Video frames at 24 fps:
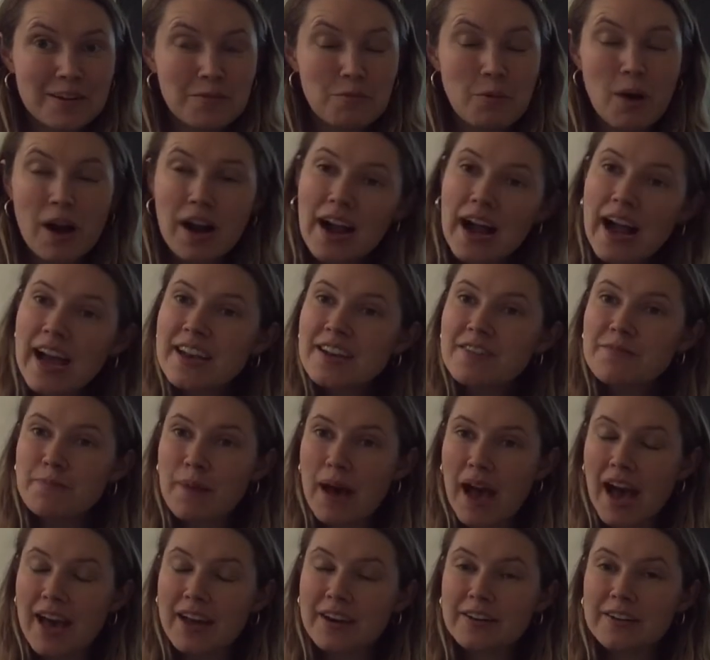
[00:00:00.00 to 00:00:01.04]
What kind of
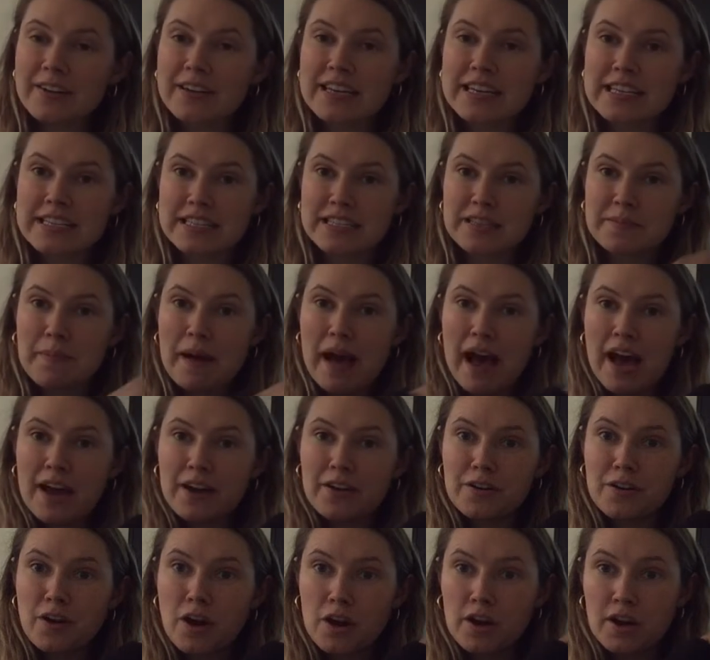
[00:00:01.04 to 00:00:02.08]
pattern is the
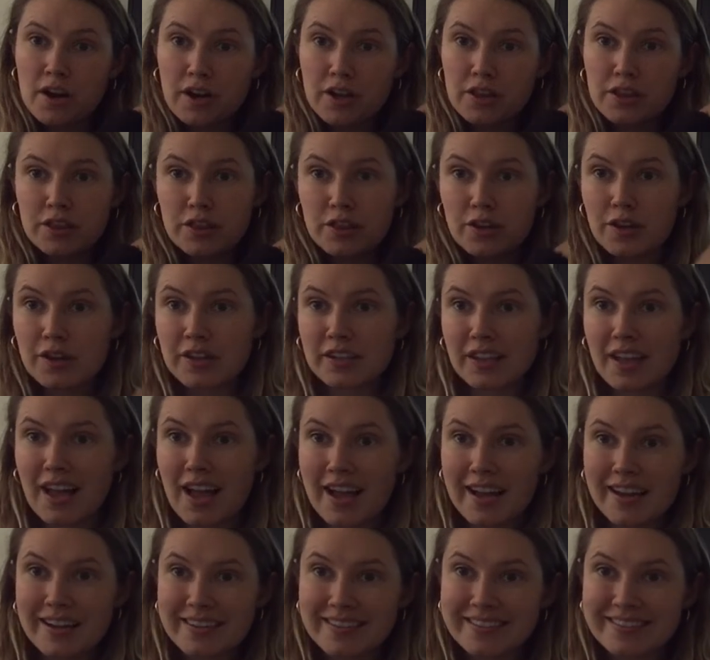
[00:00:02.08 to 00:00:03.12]
pattern on our third
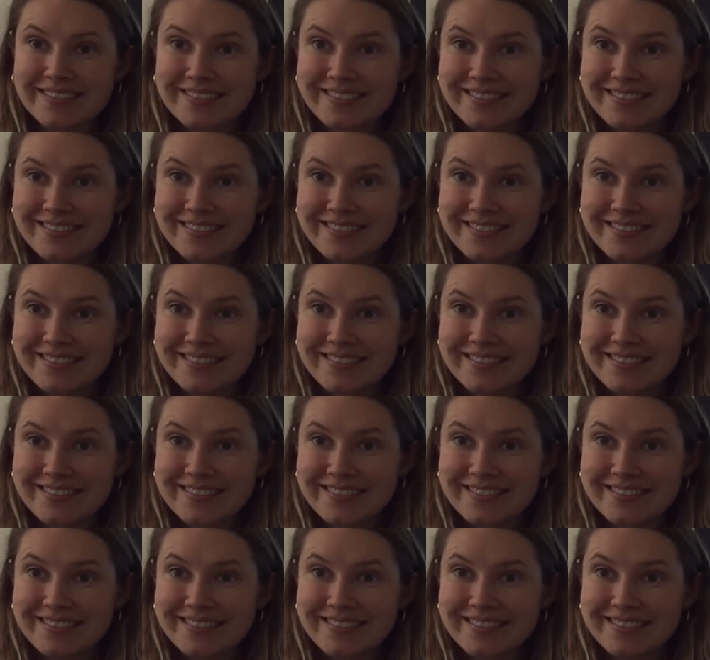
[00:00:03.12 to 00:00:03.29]
line?